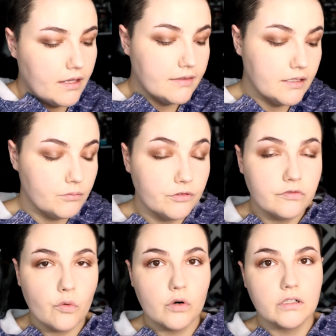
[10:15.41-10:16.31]
And then
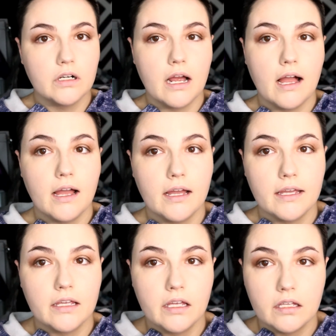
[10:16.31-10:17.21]
before
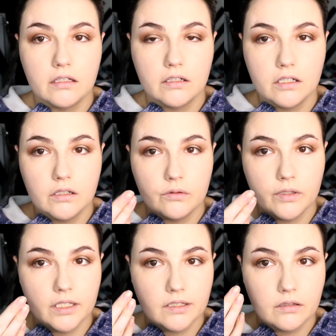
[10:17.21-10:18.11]
I go
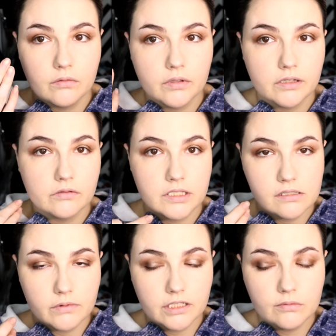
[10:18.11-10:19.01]
in with the rest
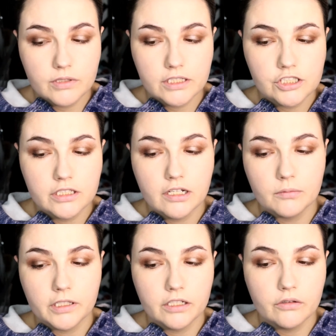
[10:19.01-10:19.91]
of my complexion,
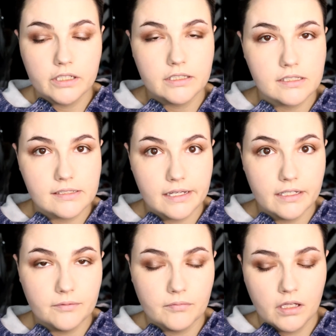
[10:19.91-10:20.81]
I'm going to go ahead and
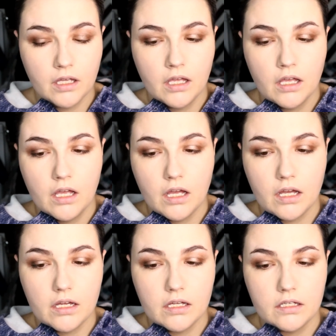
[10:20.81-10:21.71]
set.
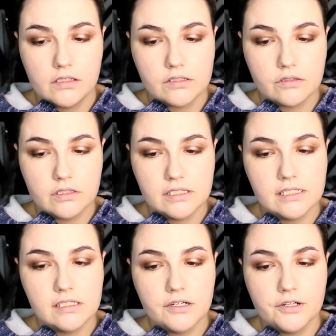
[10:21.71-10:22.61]
So this
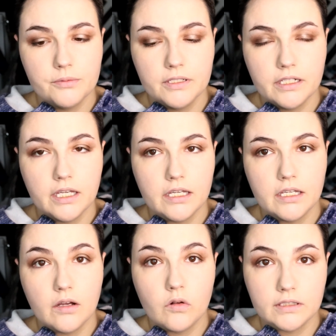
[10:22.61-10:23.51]
is the Urban
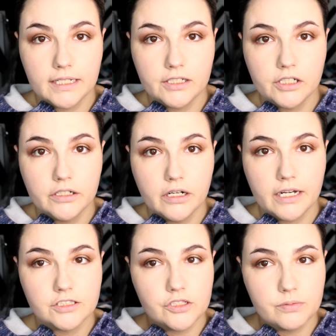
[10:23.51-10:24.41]
Decay All Nighter.
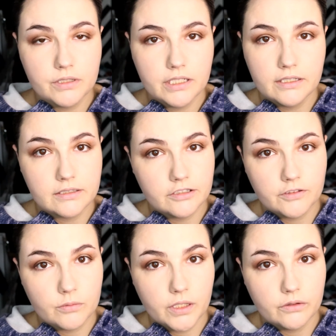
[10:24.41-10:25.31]
I just put it in a
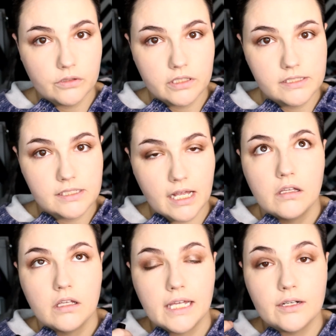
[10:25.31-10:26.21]
different bottle because
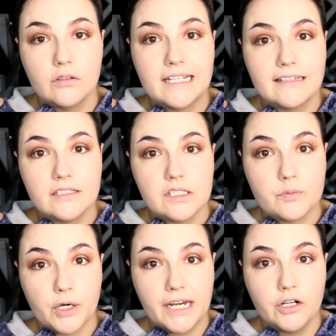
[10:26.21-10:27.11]
I don't like the
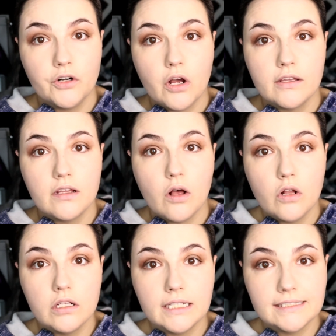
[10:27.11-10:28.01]
sprayer on the
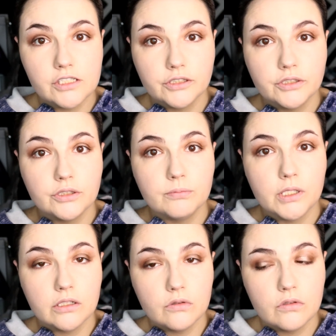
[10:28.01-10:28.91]
All Nighter
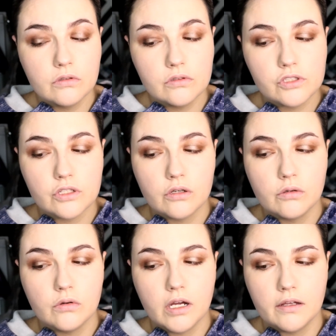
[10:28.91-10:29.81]
bottle.
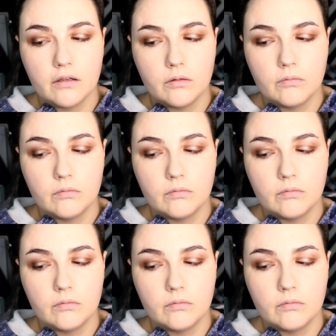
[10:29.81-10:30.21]
So I